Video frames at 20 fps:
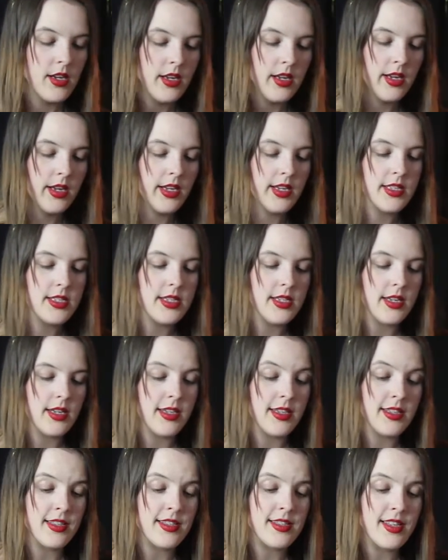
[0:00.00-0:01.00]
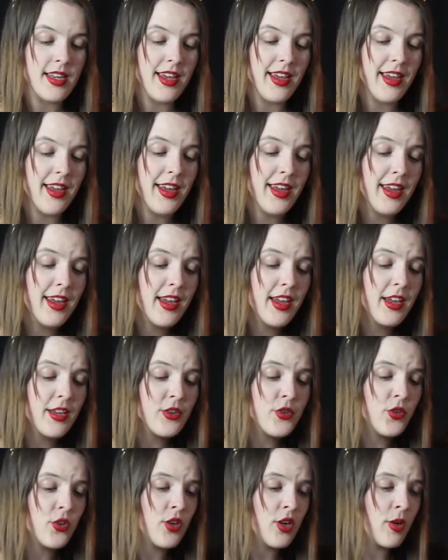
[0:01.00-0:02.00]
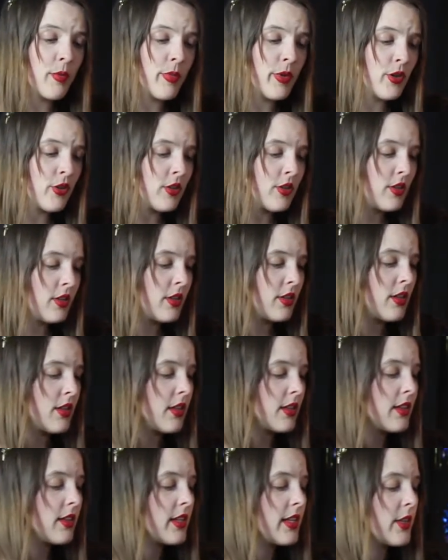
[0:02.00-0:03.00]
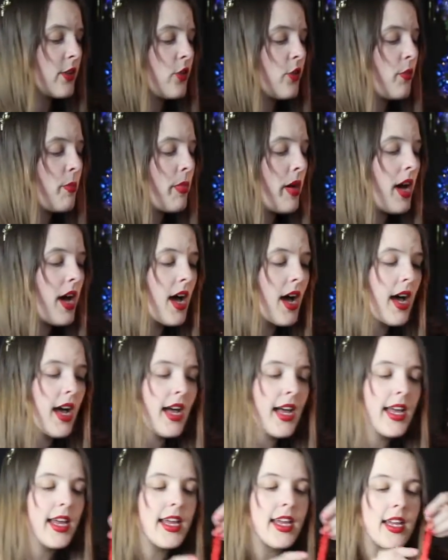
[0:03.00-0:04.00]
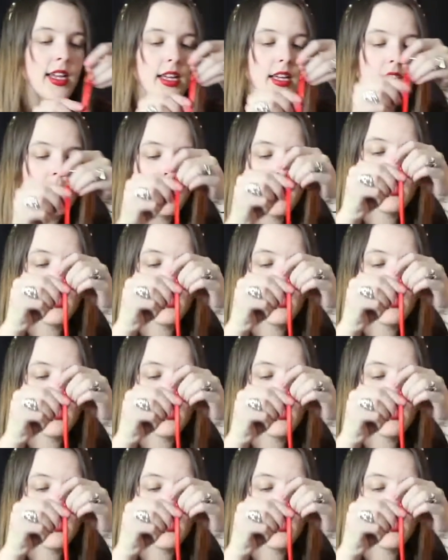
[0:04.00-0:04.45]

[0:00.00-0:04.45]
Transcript: It is an adorable little pie.